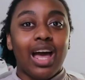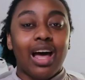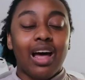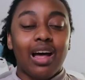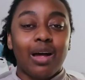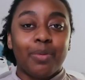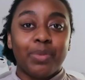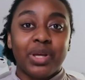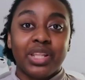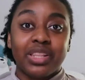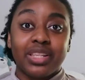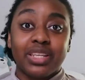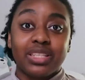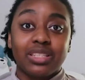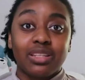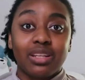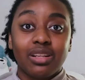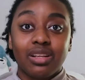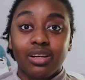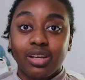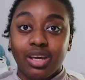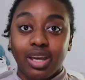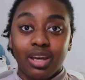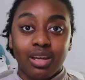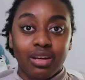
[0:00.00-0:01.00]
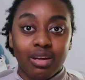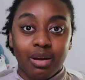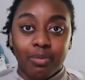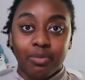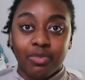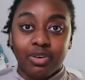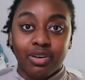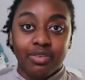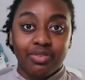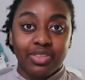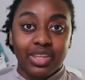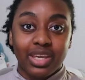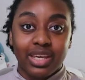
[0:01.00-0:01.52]
um, and this could look like a
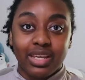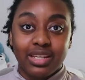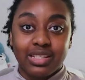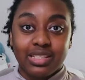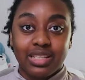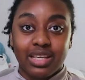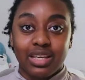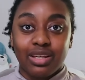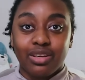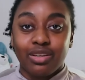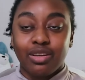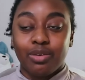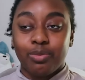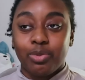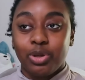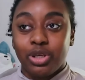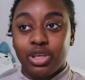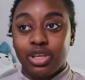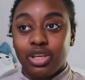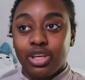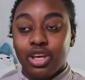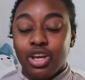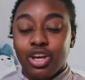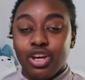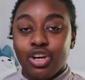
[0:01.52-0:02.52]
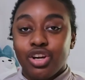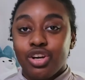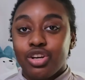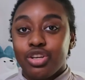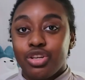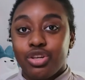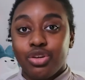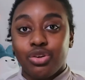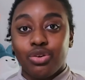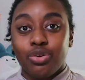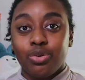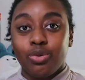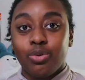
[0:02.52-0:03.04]
number of things it could be
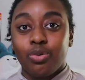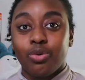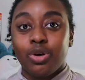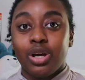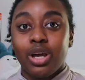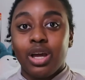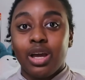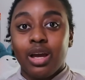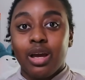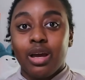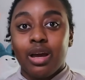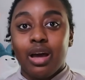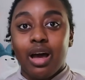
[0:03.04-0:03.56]
you